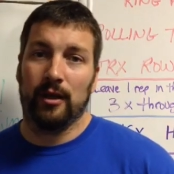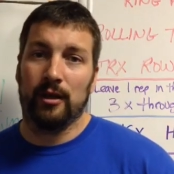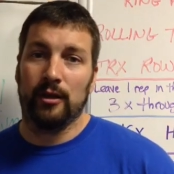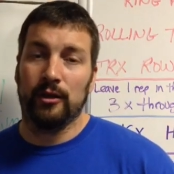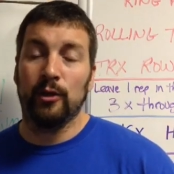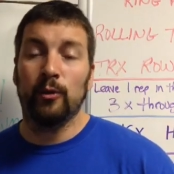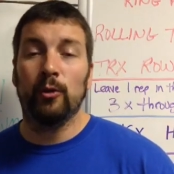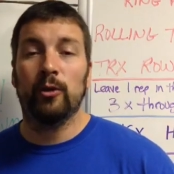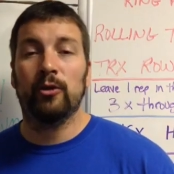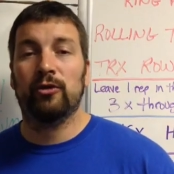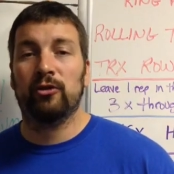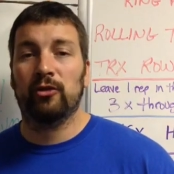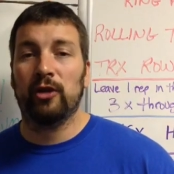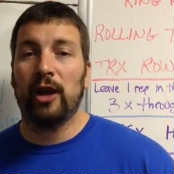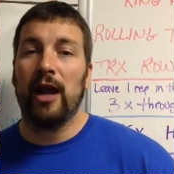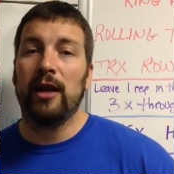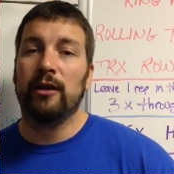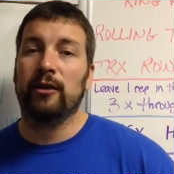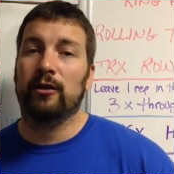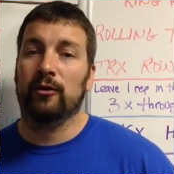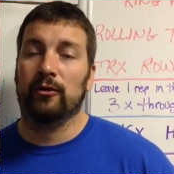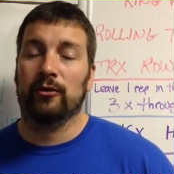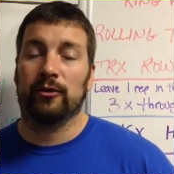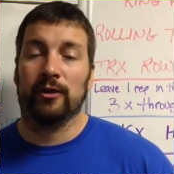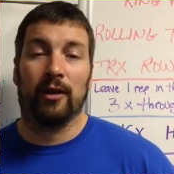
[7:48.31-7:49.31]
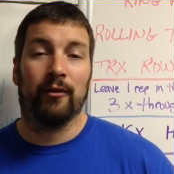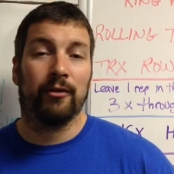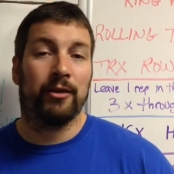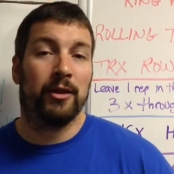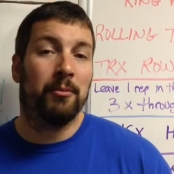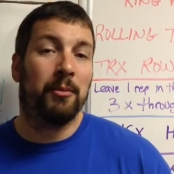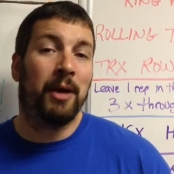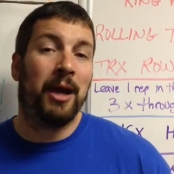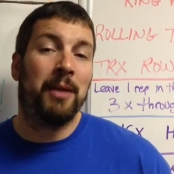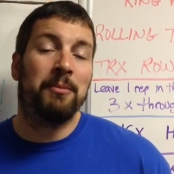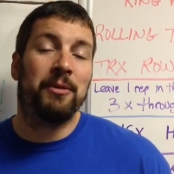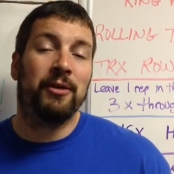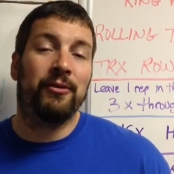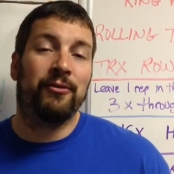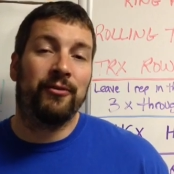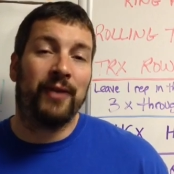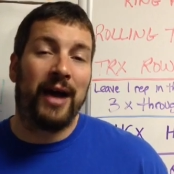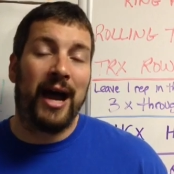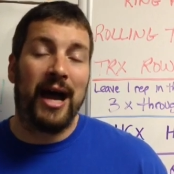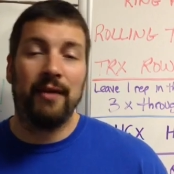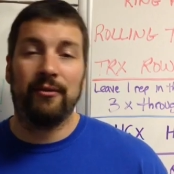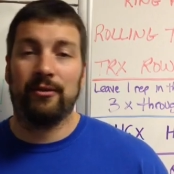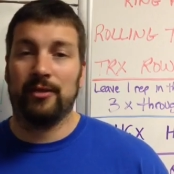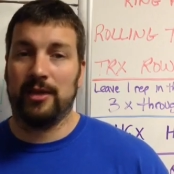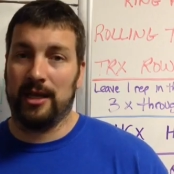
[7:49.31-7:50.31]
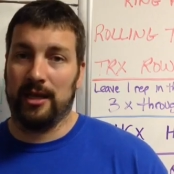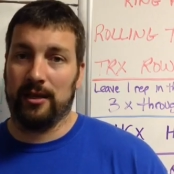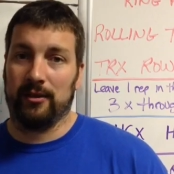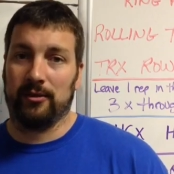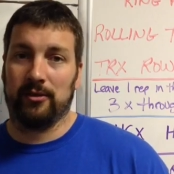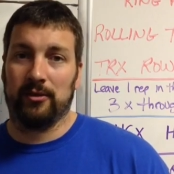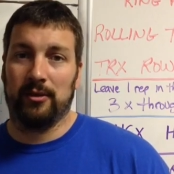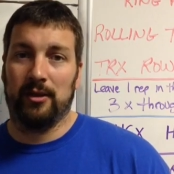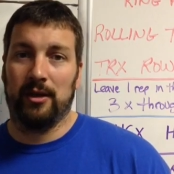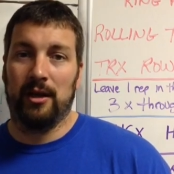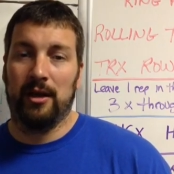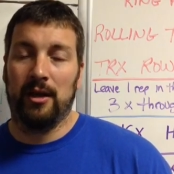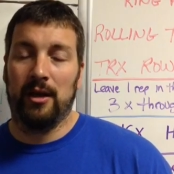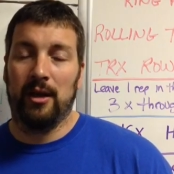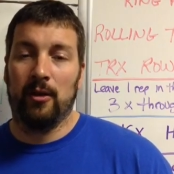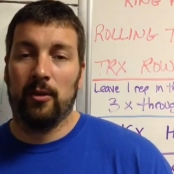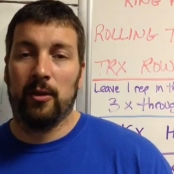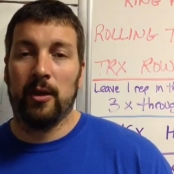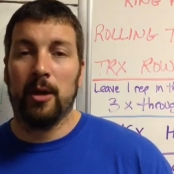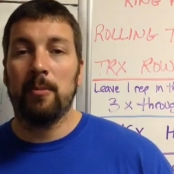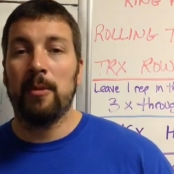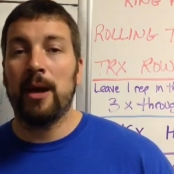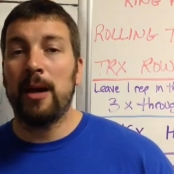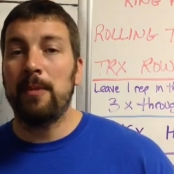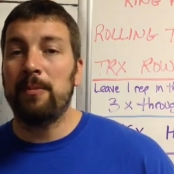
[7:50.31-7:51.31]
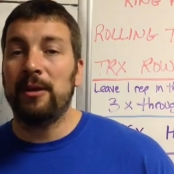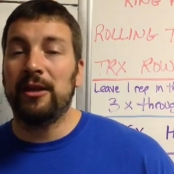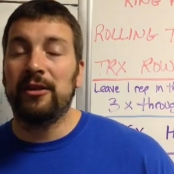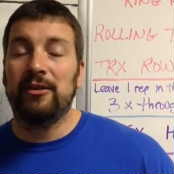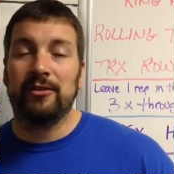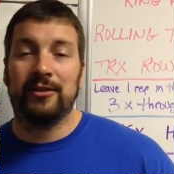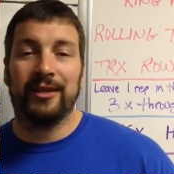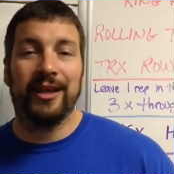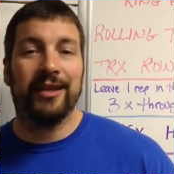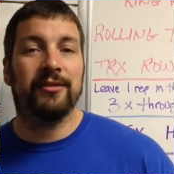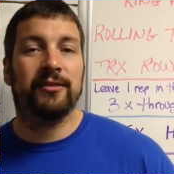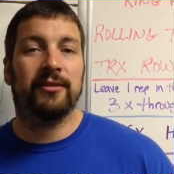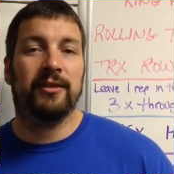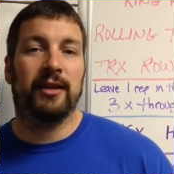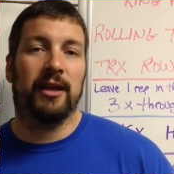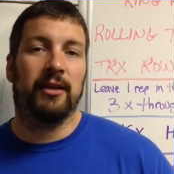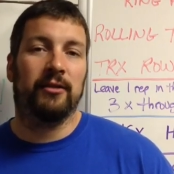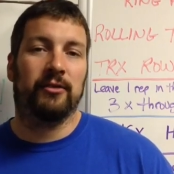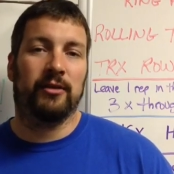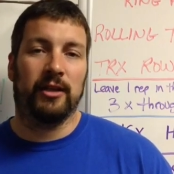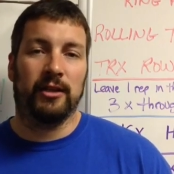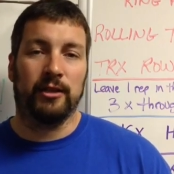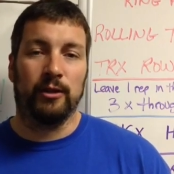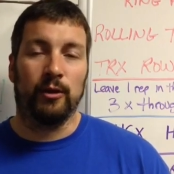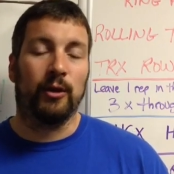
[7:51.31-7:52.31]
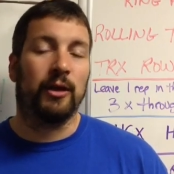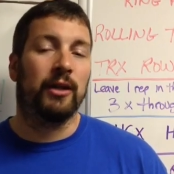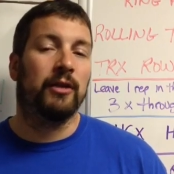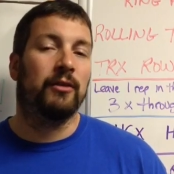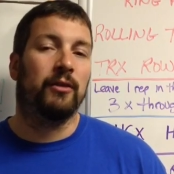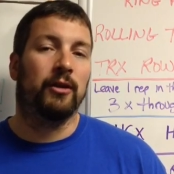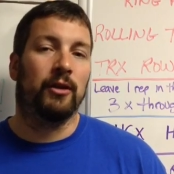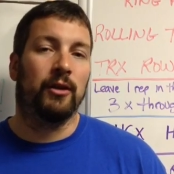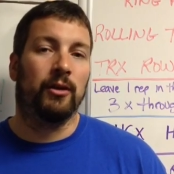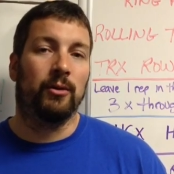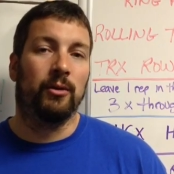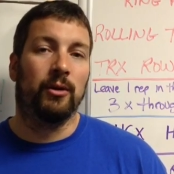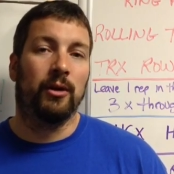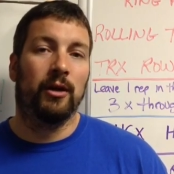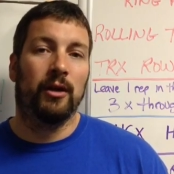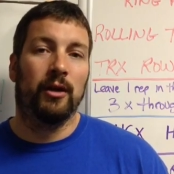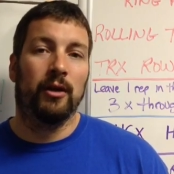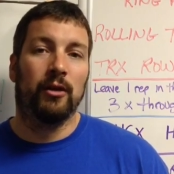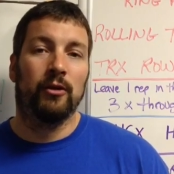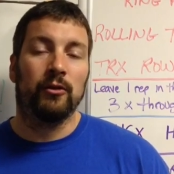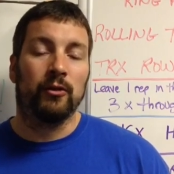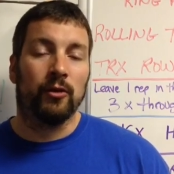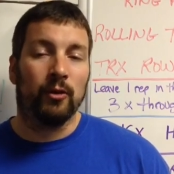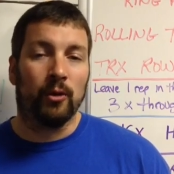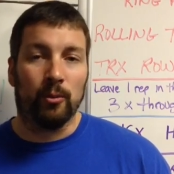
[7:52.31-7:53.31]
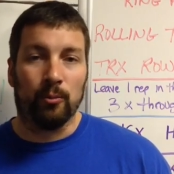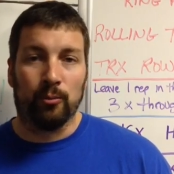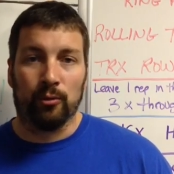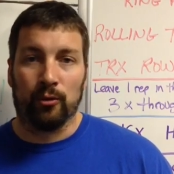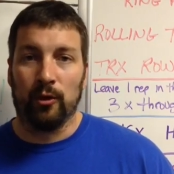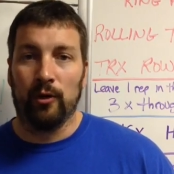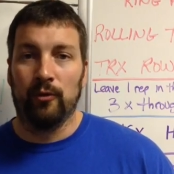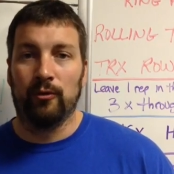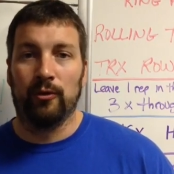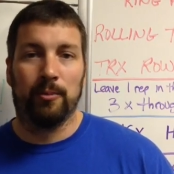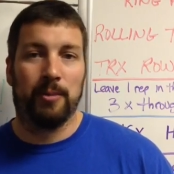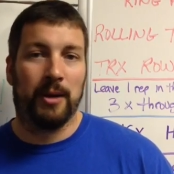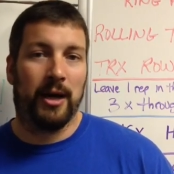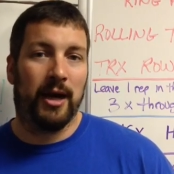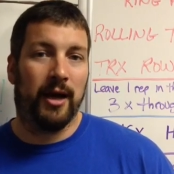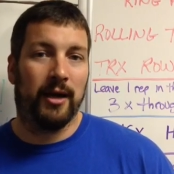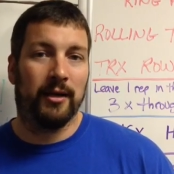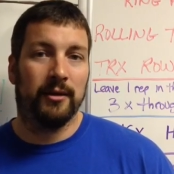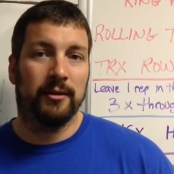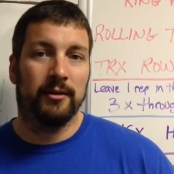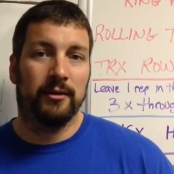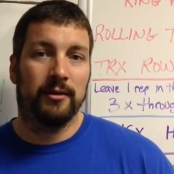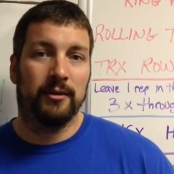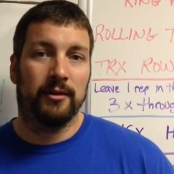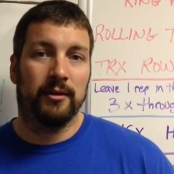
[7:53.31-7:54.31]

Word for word: You will shock yourself. There might be five things, there might be six things that you can do to improve upon